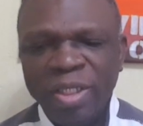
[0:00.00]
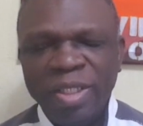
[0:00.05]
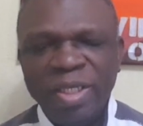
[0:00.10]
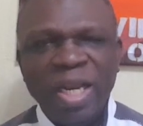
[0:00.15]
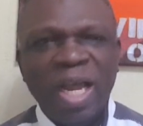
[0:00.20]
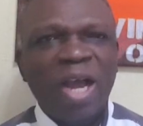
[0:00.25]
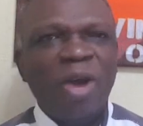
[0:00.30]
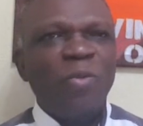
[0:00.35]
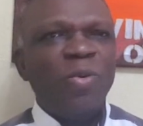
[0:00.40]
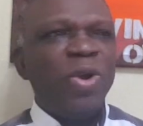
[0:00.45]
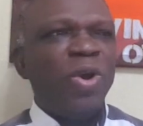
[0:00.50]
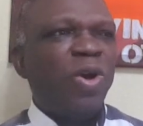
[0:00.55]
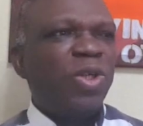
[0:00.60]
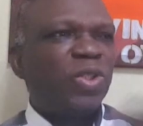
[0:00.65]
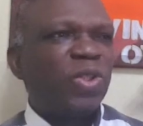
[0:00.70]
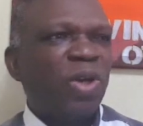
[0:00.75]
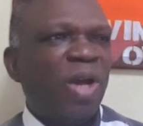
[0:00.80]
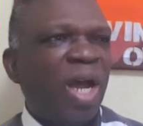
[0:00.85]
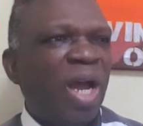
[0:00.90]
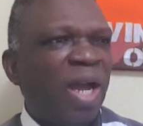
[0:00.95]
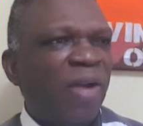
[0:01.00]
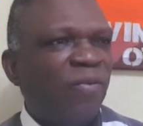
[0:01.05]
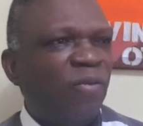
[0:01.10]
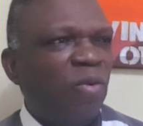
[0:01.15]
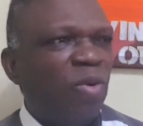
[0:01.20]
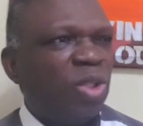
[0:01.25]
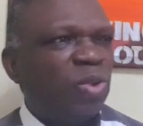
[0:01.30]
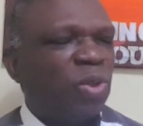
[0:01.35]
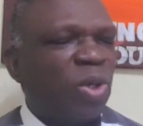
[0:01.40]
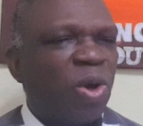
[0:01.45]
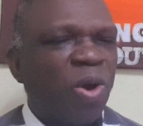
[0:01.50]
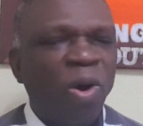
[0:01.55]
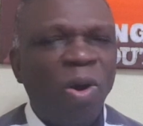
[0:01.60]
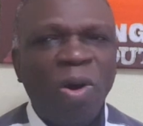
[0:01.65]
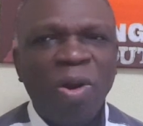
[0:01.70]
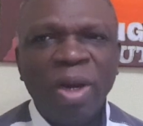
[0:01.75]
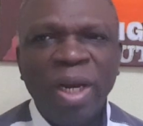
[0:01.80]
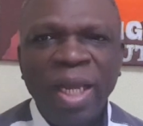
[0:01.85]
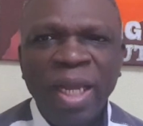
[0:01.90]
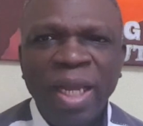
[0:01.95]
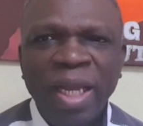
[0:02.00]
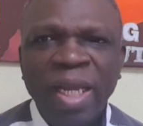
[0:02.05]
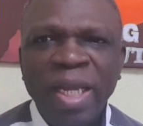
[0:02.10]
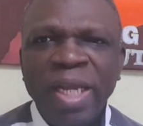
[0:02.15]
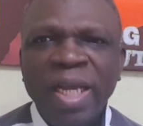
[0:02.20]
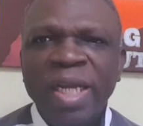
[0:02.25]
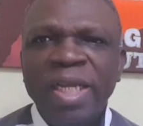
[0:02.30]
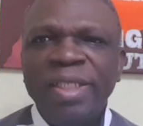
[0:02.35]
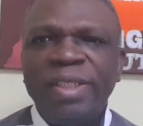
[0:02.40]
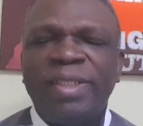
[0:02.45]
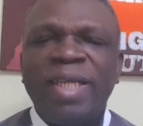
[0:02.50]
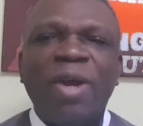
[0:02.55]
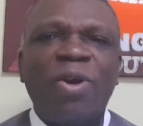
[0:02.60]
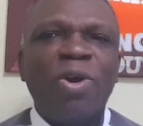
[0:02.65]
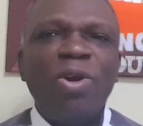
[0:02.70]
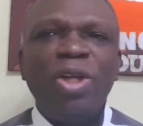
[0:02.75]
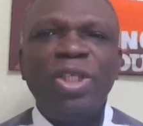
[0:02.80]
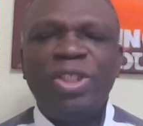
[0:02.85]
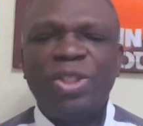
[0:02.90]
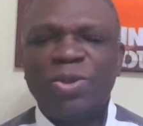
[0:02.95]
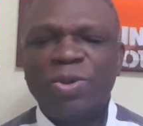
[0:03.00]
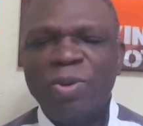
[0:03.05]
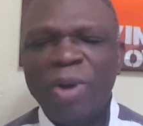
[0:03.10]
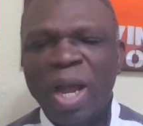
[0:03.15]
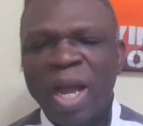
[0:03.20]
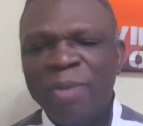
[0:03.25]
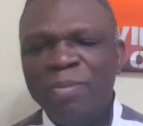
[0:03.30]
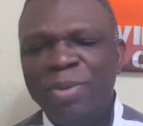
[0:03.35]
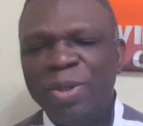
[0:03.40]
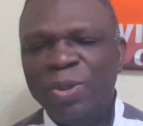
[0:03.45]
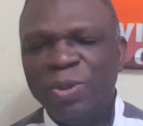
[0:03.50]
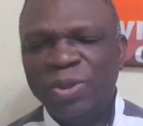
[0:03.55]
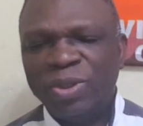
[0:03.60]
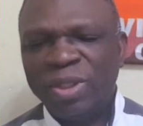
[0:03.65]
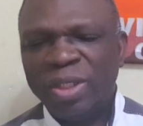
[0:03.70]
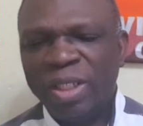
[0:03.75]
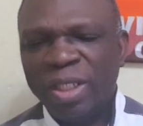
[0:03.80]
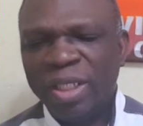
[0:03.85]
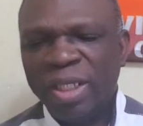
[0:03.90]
Now, we also have what we call psychological abuse.